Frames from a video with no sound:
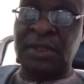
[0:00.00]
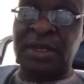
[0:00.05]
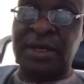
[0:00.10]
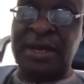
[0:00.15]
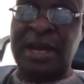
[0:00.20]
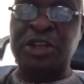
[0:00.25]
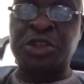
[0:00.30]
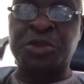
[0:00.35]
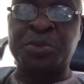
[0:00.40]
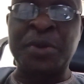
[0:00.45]

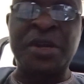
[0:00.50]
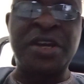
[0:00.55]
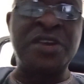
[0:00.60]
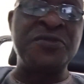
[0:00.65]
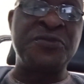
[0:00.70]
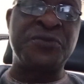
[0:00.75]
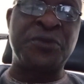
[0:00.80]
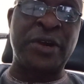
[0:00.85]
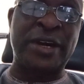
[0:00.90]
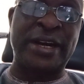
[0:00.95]
Now,
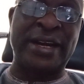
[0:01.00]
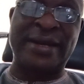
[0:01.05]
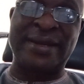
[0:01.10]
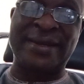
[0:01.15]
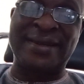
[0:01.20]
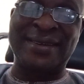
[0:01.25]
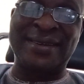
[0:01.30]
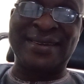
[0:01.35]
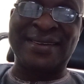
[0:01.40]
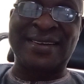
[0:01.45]
speaking further,
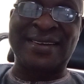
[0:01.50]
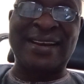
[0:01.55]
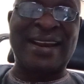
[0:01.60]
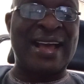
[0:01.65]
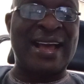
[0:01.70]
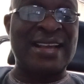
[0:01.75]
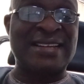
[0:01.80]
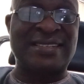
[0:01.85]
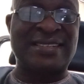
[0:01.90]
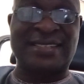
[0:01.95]

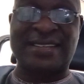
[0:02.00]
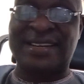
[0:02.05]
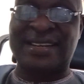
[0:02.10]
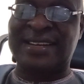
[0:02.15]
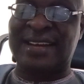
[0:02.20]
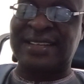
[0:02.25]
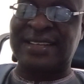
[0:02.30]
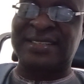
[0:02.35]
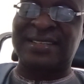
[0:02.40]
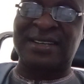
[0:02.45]
Clarke
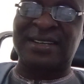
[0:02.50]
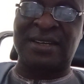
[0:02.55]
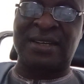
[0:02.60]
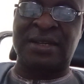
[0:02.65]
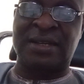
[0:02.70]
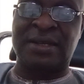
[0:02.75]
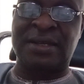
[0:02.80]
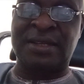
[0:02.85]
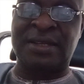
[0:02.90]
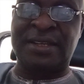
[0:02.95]
said
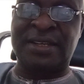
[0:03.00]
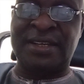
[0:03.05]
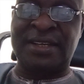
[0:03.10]
that